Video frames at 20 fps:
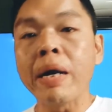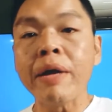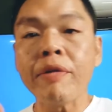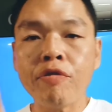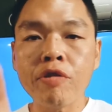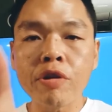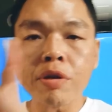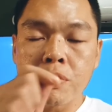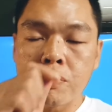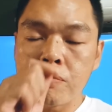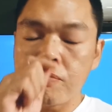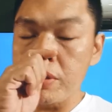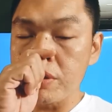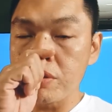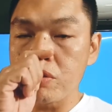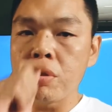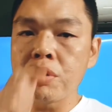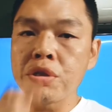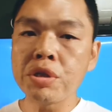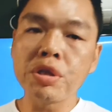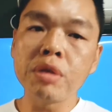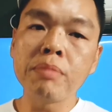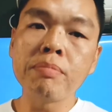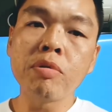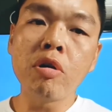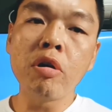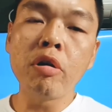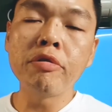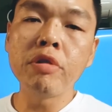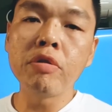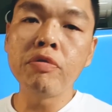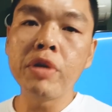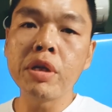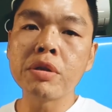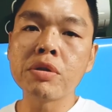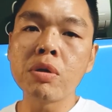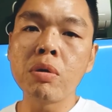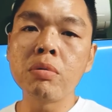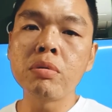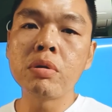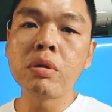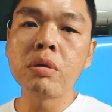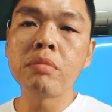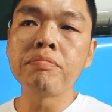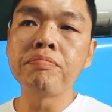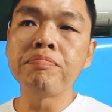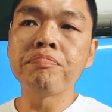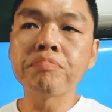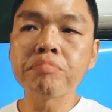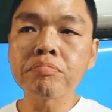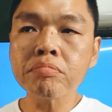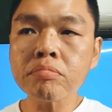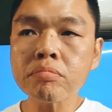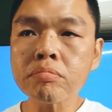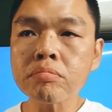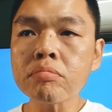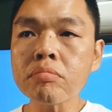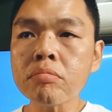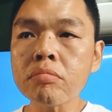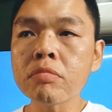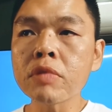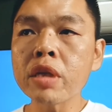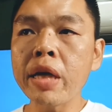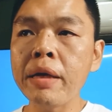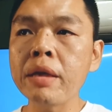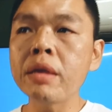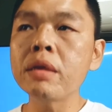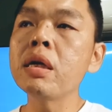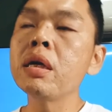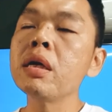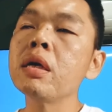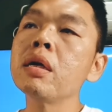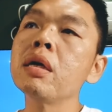my first visualization pro of the week. So, and